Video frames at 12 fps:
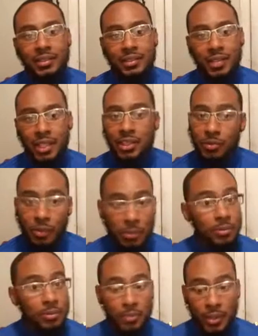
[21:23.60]
Like you want
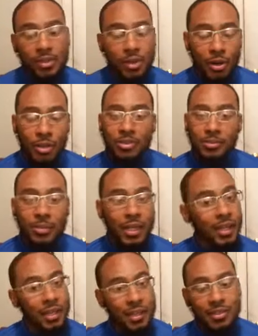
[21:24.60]
people to be able to call you,
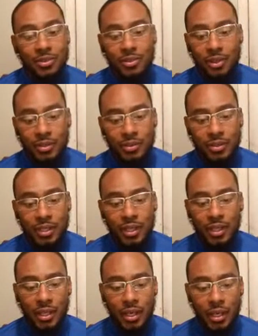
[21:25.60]
hey,
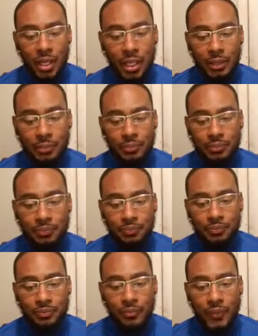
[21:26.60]

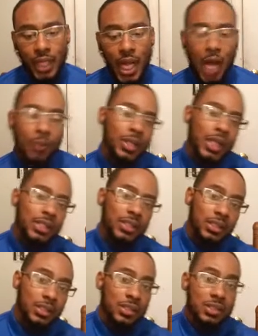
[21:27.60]
I would like to
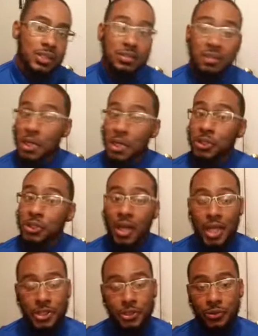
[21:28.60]
get this under
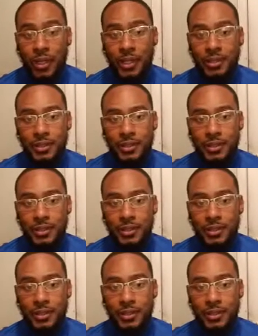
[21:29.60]
contract.